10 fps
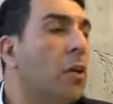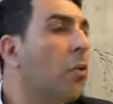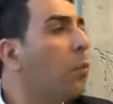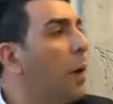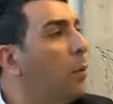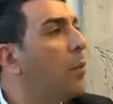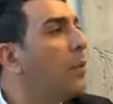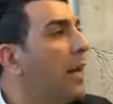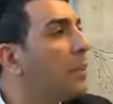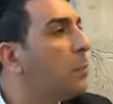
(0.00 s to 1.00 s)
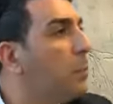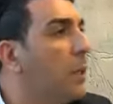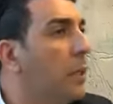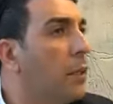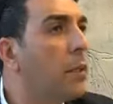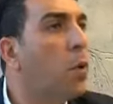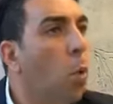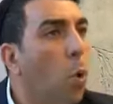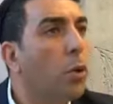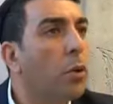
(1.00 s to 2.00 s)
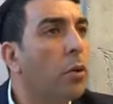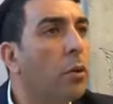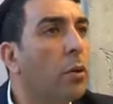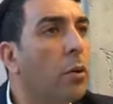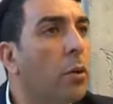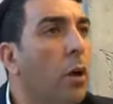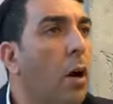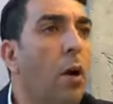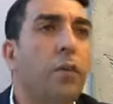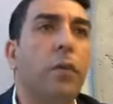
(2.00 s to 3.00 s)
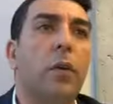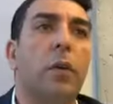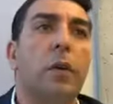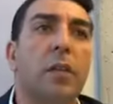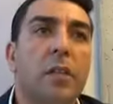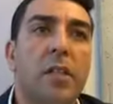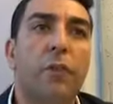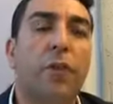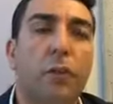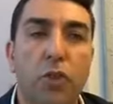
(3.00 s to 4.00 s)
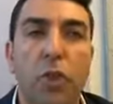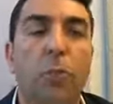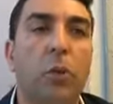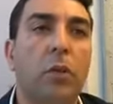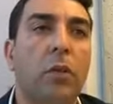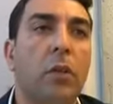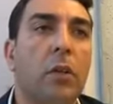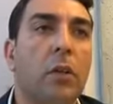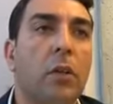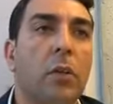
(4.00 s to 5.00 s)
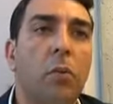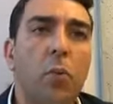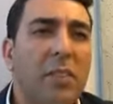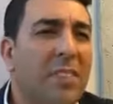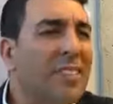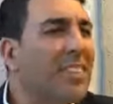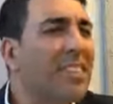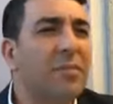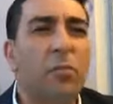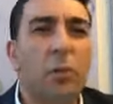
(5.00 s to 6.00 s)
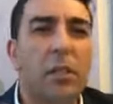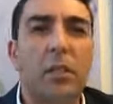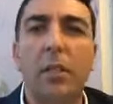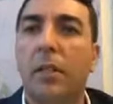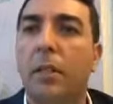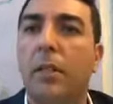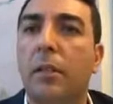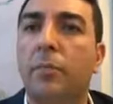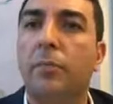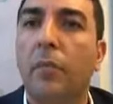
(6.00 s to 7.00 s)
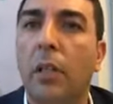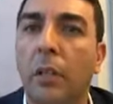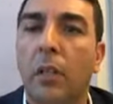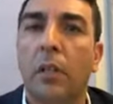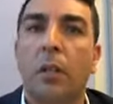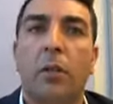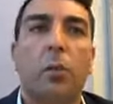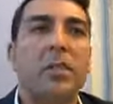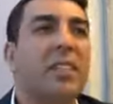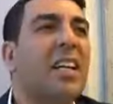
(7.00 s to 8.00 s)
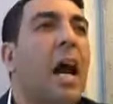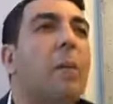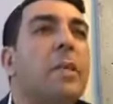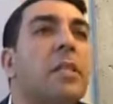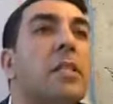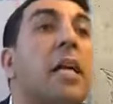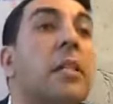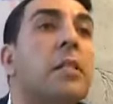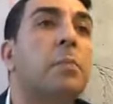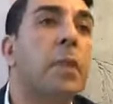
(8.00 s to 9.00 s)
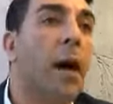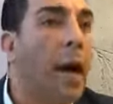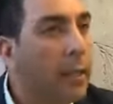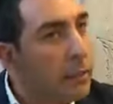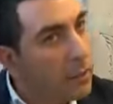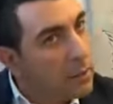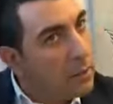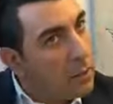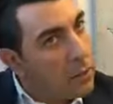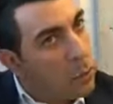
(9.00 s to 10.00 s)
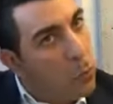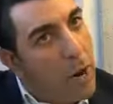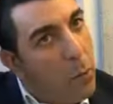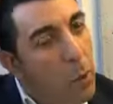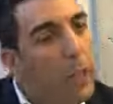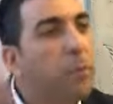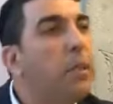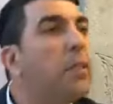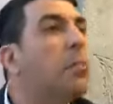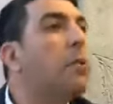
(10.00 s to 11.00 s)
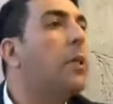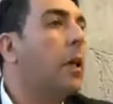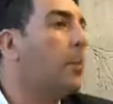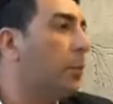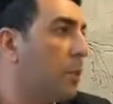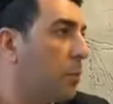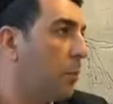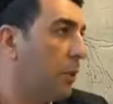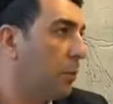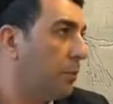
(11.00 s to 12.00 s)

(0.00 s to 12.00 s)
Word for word: Why would that be the order of Sefer Shemot? what's the what's the what's the common sense behind this? Why would it be split up this way?